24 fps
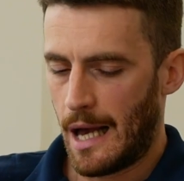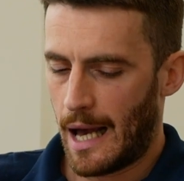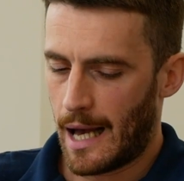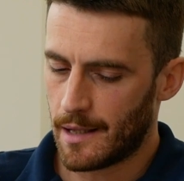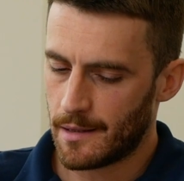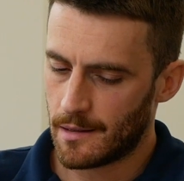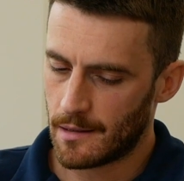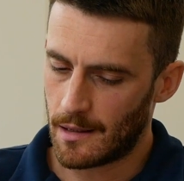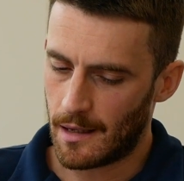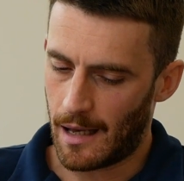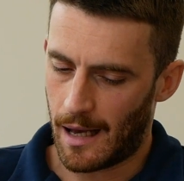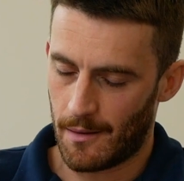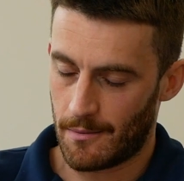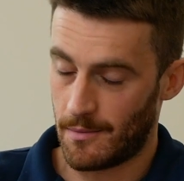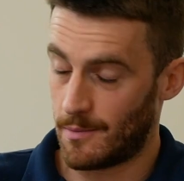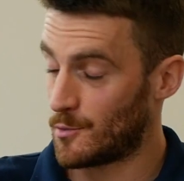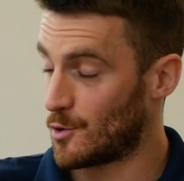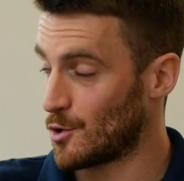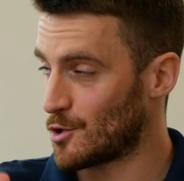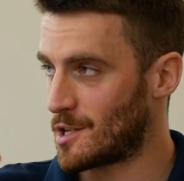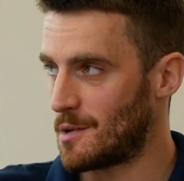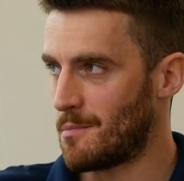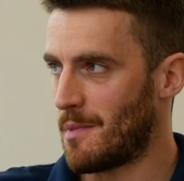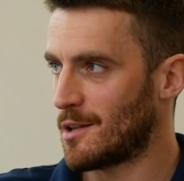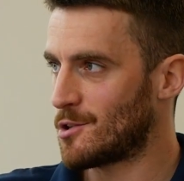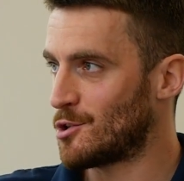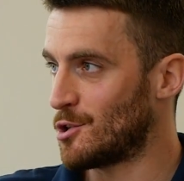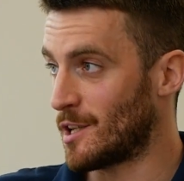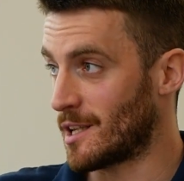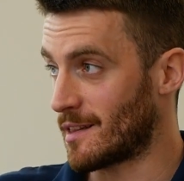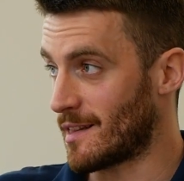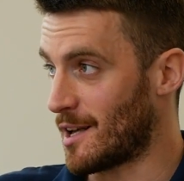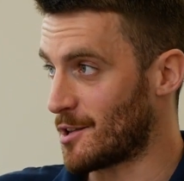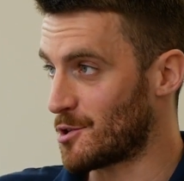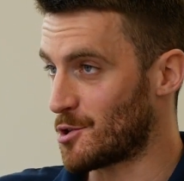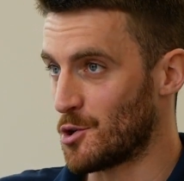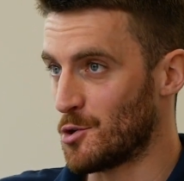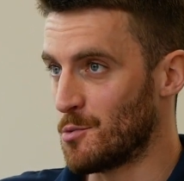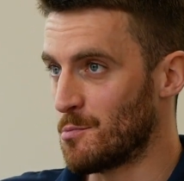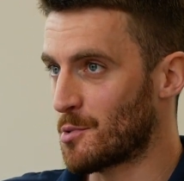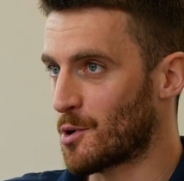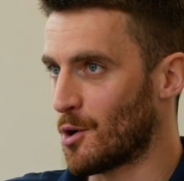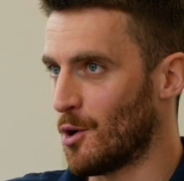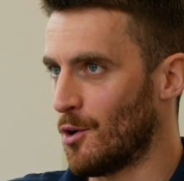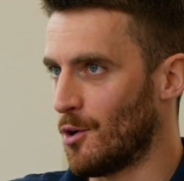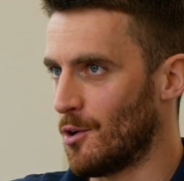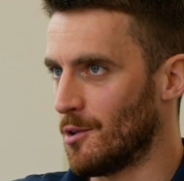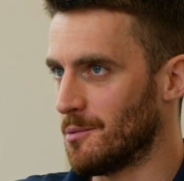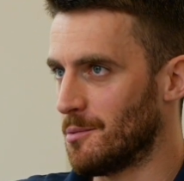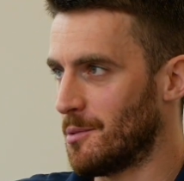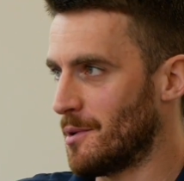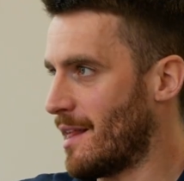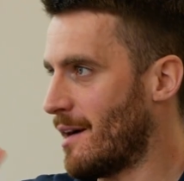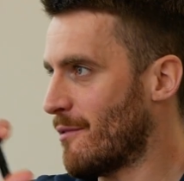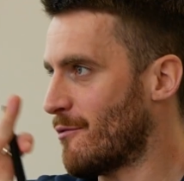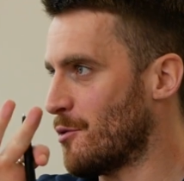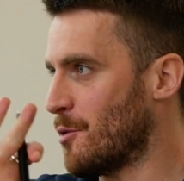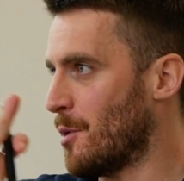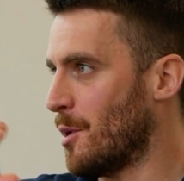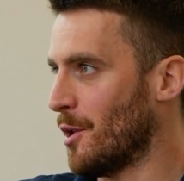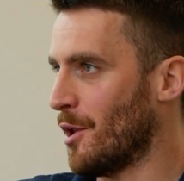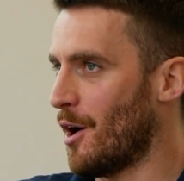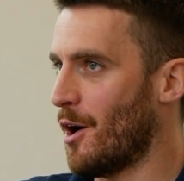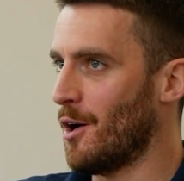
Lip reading: And I'm just imagining that Zoom call with everyone